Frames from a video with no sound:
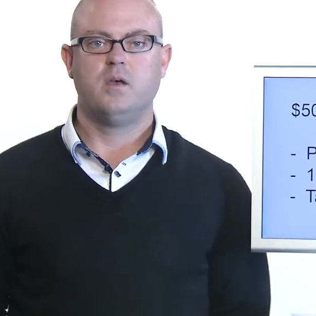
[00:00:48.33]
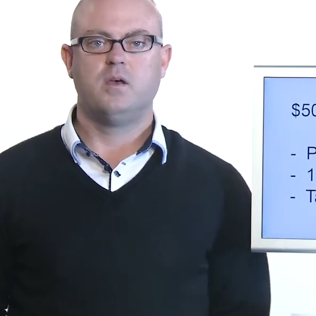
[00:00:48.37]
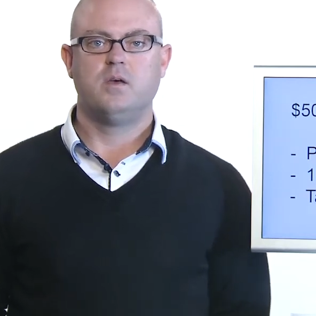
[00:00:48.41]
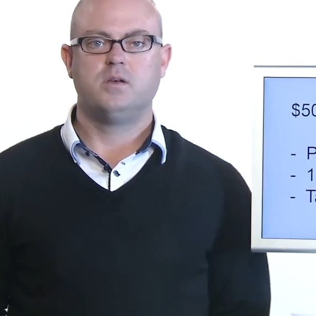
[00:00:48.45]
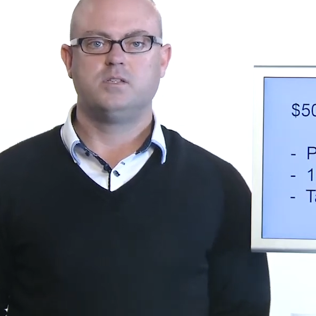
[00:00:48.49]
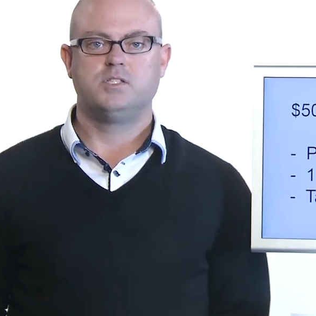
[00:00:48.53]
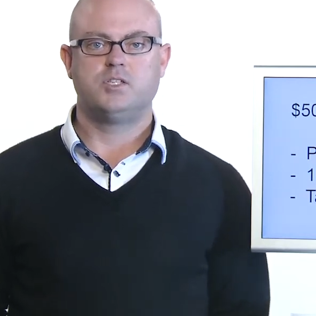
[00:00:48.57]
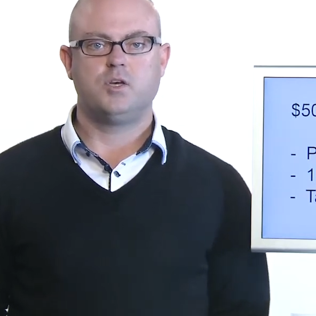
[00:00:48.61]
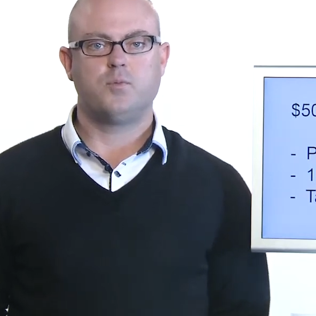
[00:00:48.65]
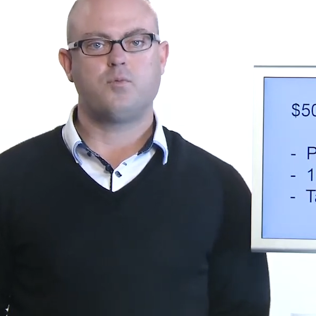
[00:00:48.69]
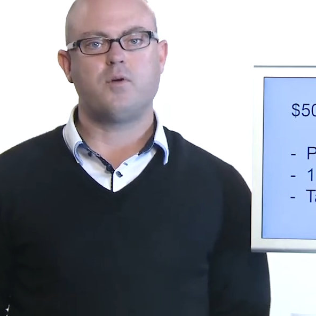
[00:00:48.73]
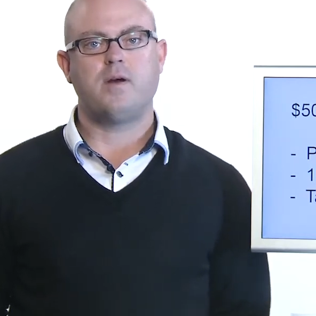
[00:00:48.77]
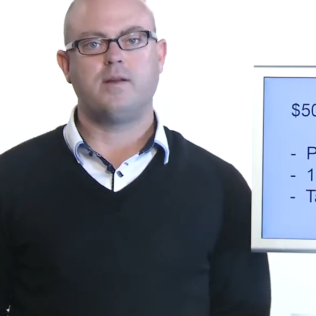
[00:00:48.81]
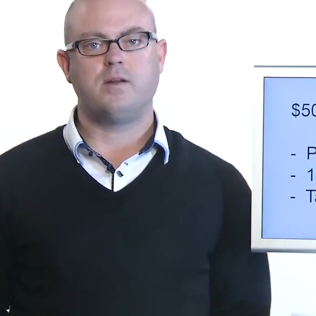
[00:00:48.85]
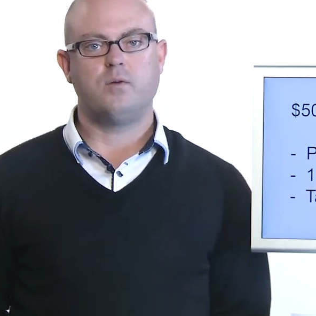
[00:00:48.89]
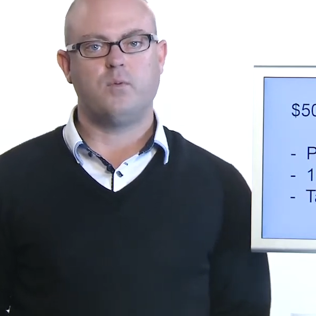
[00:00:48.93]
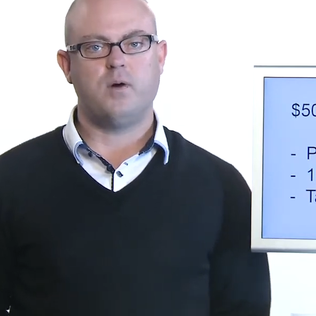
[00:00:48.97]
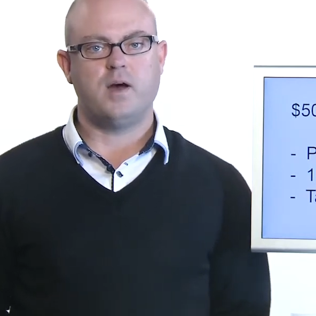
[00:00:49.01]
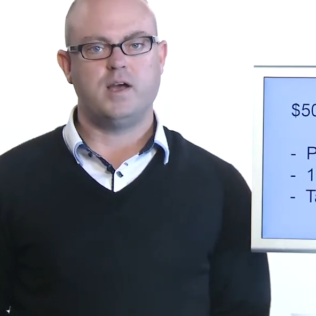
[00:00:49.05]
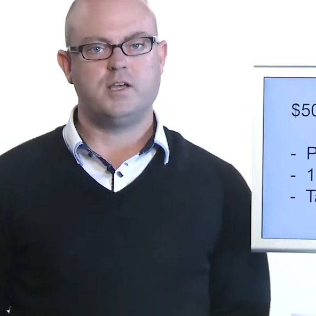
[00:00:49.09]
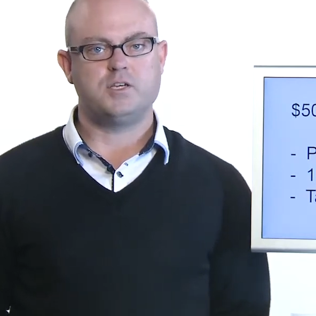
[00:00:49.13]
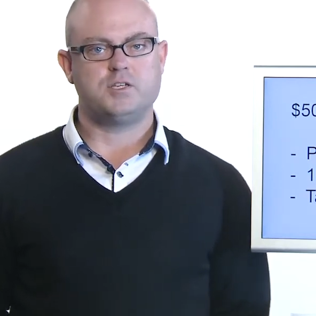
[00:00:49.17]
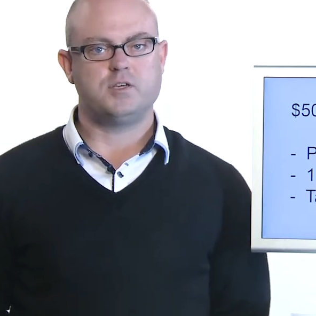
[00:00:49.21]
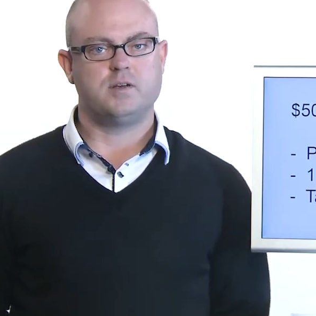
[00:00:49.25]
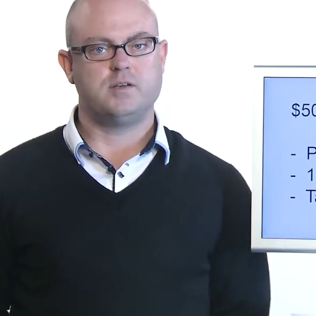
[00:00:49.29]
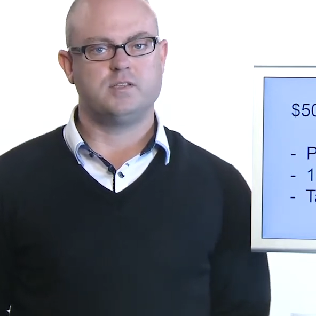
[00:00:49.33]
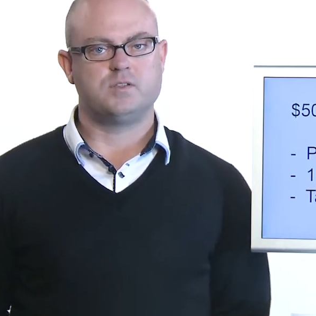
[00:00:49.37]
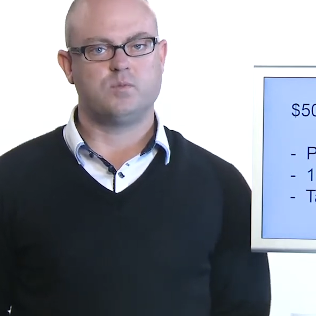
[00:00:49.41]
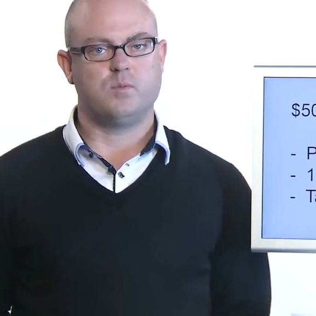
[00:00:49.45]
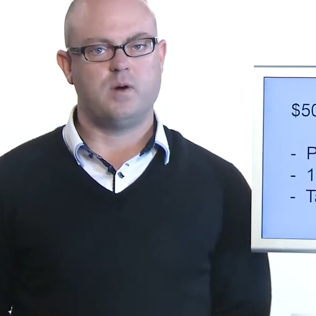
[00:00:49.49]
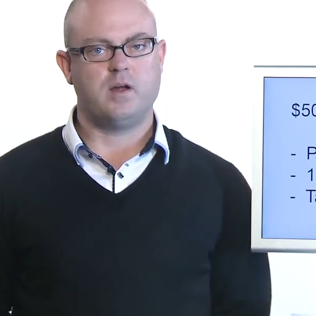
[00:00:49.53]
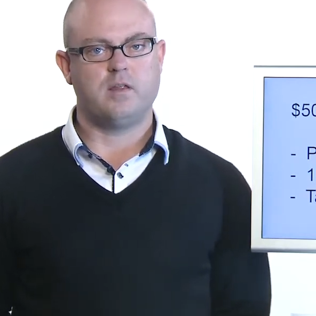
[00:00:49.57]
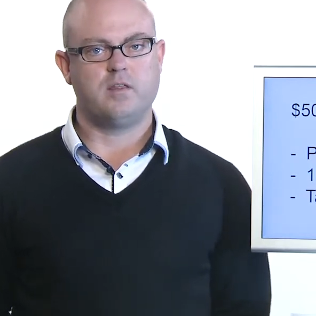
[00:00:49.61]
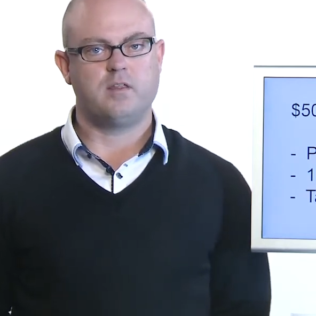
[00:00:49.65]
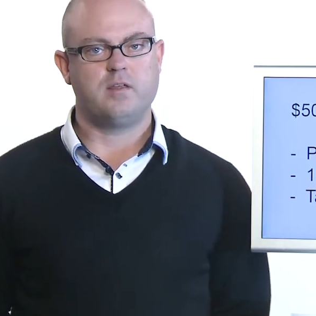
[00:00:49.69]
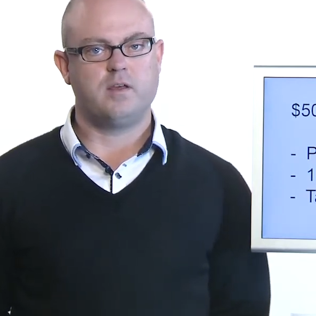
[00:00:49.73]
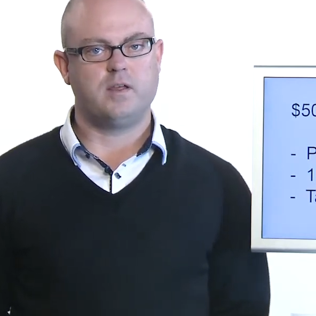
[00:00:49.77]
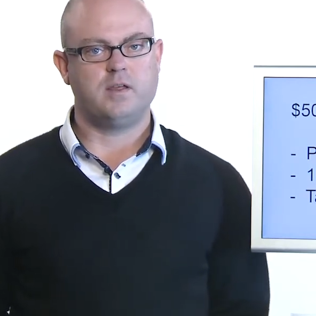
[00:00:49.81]
superannuation is
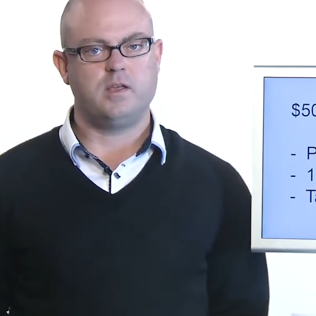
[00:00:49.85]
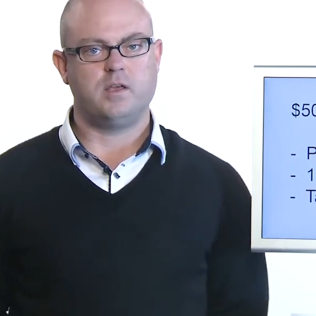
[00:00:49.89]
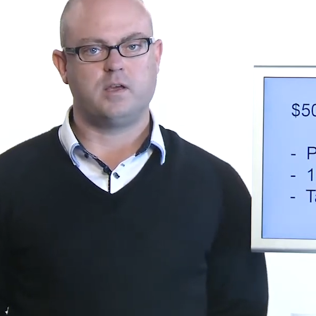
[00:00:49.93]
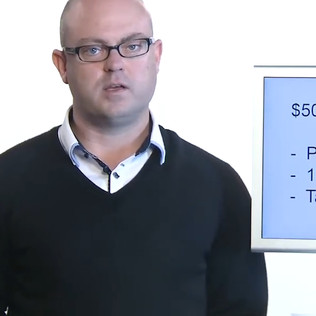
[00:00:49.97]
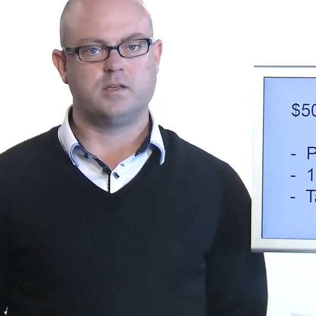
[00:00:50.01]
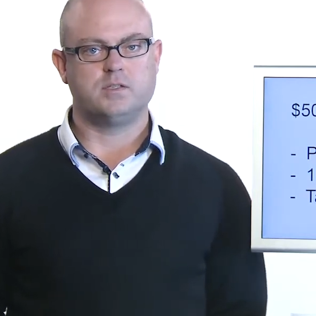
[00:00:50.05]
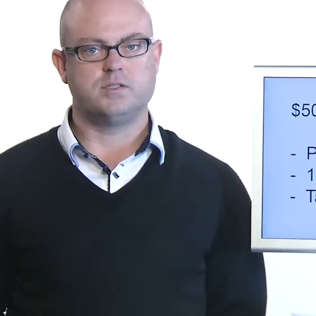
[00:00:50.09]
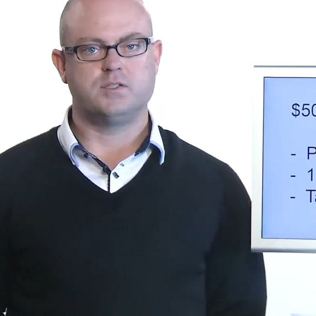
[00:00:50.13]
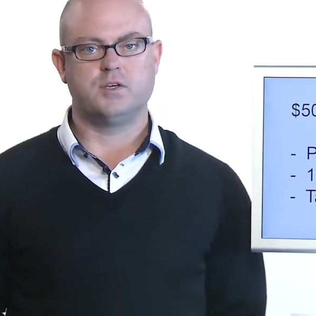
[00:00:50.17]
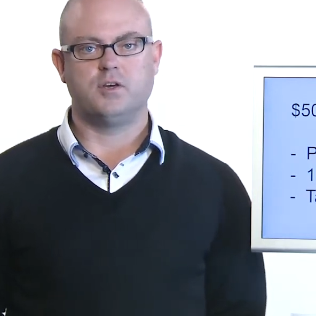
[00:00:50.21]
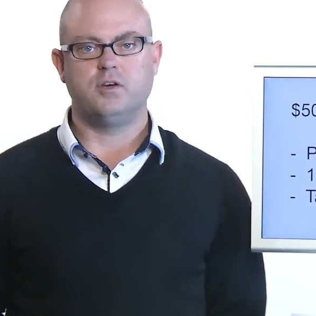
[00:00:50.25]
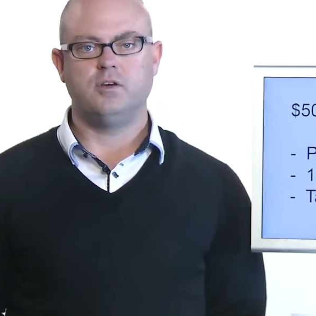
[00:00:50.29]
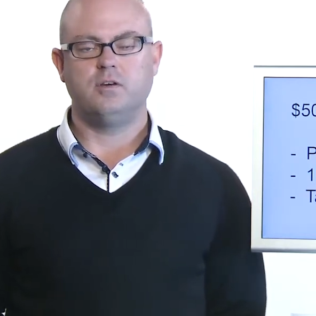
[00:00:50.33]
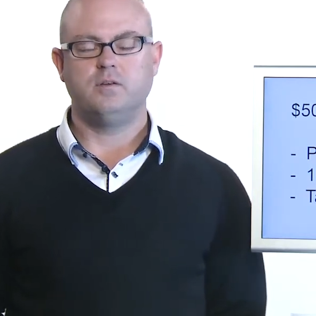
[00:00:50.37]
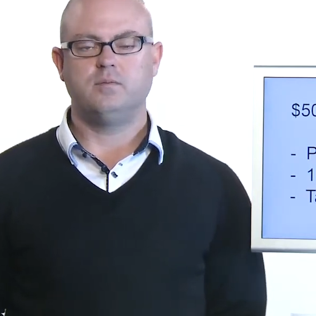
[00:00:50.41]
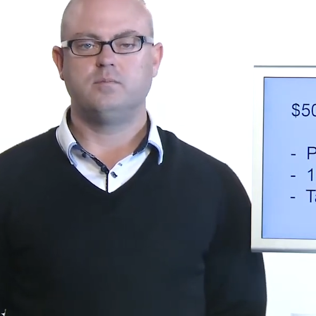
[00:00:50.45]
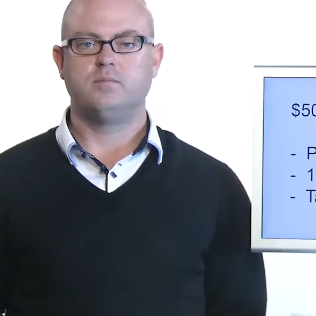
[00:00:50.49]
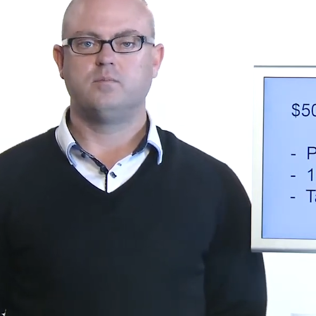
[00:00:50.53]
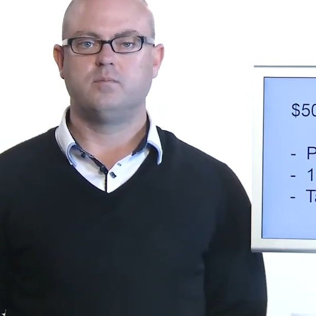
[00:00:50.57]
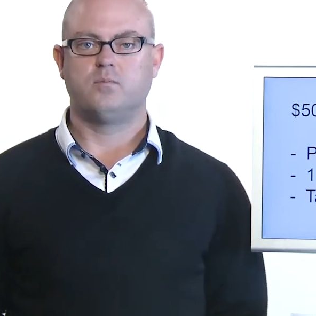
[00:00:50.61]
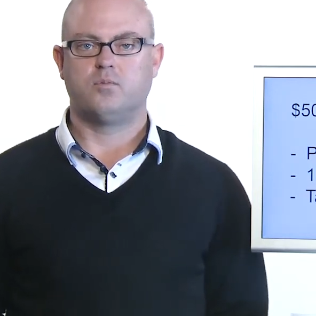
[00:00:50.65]
one thing you can do,